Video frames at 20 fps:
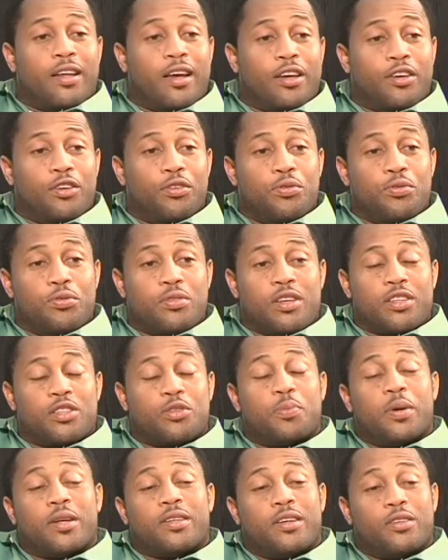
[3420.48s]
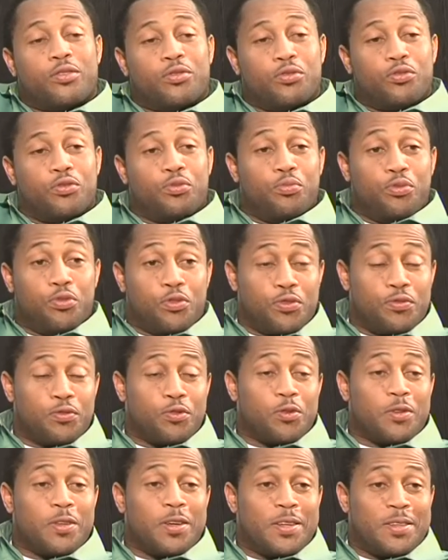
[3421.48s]
like you is expected to do
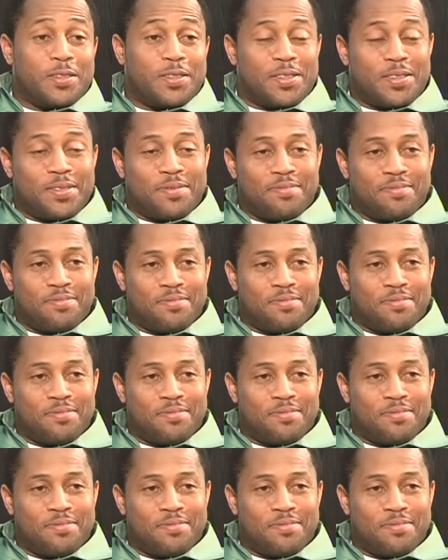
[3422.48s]
beautiful things.